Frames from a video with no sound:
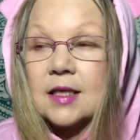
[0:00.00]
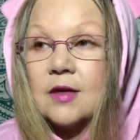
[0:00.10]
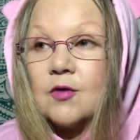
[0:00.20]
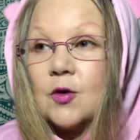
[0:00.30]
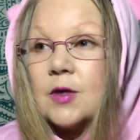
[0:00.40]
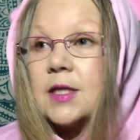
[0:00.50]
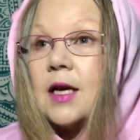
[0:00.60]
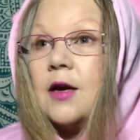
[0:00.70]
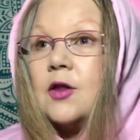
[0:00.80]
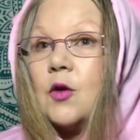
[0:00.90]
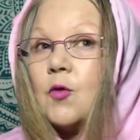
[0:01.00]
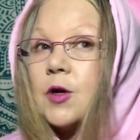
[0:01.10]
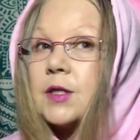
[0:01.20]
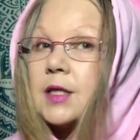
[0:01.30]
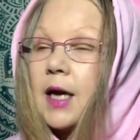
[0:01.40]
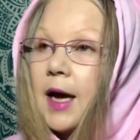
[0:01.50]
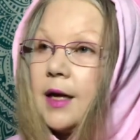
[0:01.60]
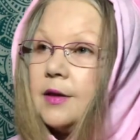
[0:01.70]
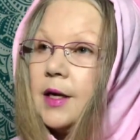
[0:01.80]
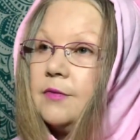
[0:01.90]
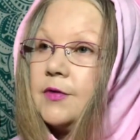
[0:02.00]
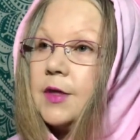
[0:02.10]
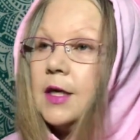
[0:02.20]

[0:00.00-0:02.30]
And of course, I got the words at love.